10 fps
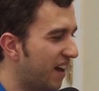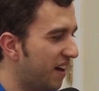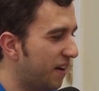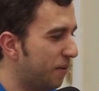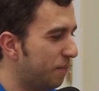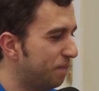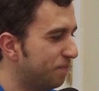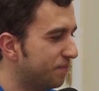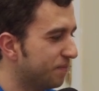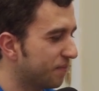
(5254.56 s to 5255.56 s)

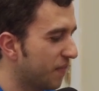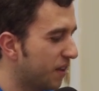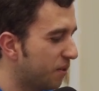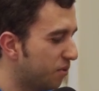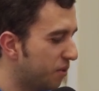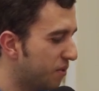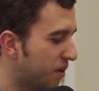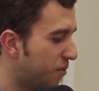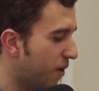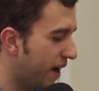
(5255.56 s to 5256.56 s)
um, it will be
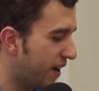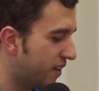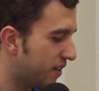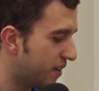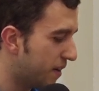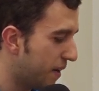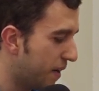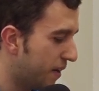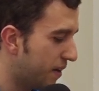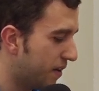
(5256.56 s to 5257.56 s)
great.
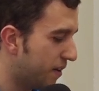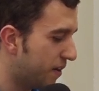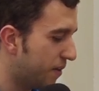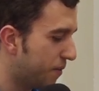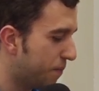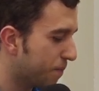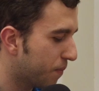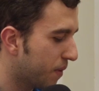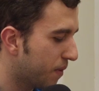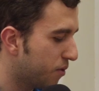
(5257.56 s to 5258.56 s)
Uh,
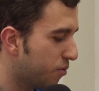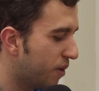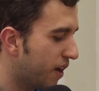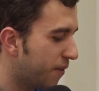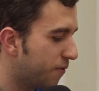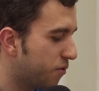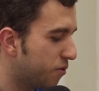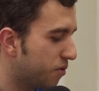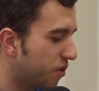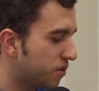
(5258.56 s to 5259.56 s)
do we have
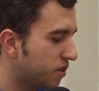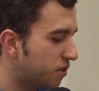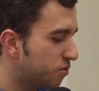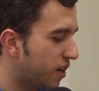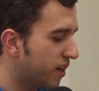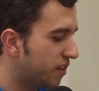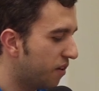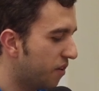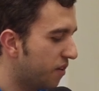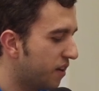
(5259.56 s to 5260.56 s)
to concentrate
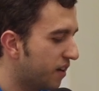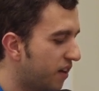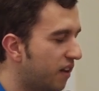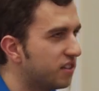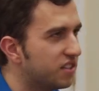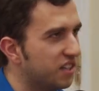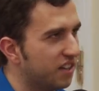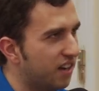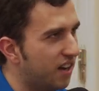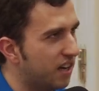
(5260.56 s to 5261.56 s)
on the
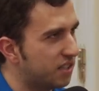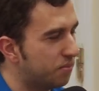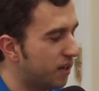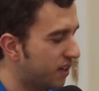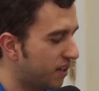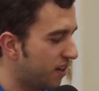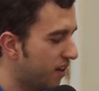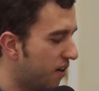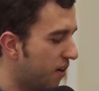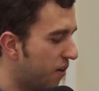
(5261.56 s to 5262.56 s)
culture aspect,
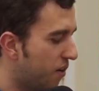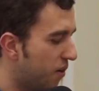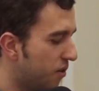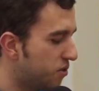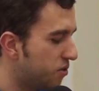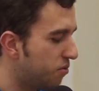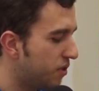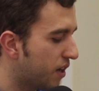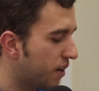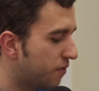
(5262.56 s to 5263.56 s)
or do
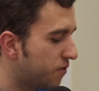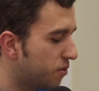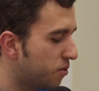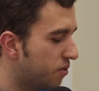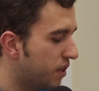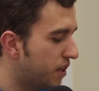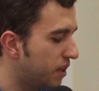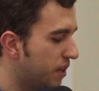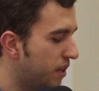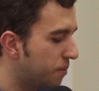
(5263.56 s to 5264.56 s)
we have to
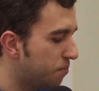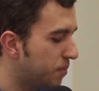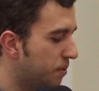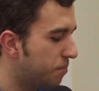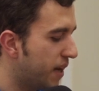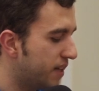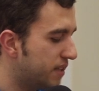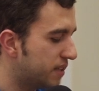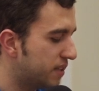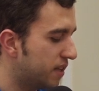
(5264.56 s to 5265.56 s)
really be
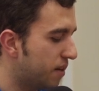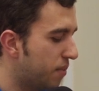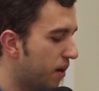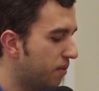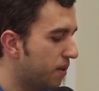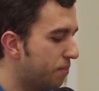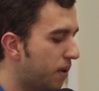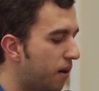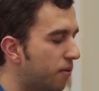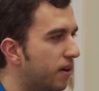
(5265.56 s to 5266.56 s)
based about the
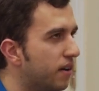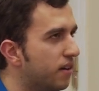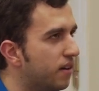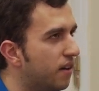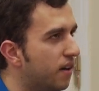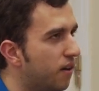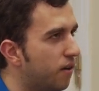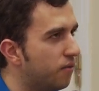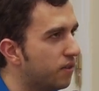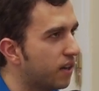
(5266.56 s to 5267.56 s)
power
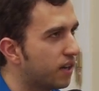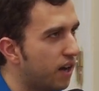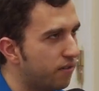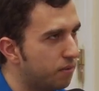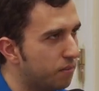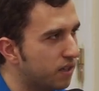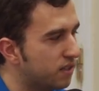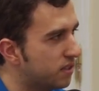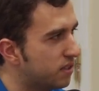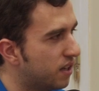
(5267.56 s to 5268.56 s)
of the
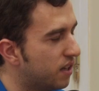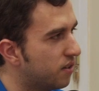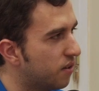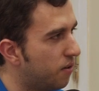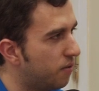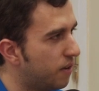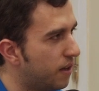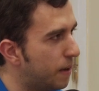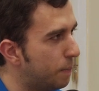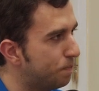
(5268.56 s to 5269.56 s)
governments and of
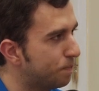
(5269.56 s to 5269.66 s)
the